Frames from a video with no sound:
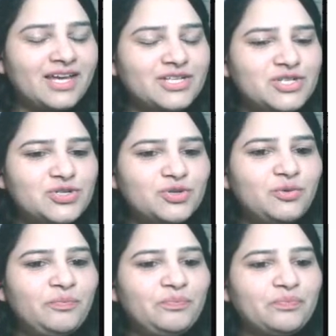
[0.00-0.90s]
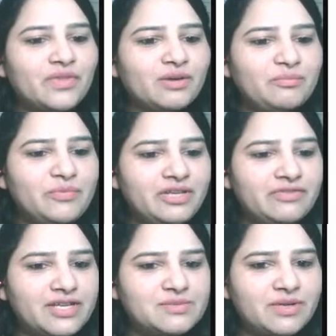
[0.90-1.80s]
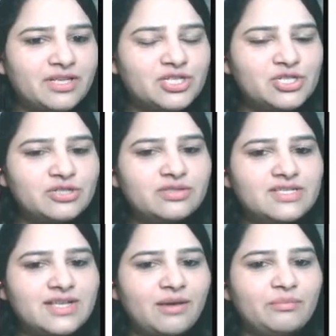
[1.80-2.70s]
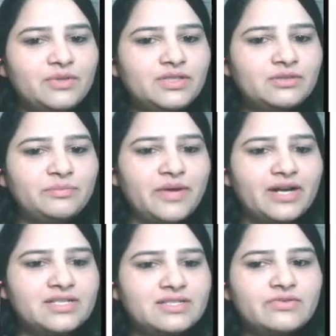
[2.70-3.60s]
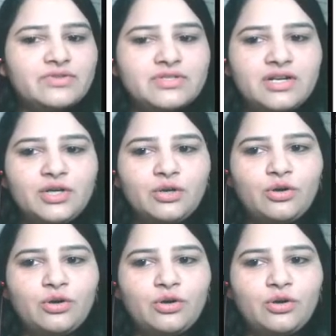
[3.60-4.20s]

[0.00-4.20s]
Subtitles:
Intro, brief explanation, example, comparison, result,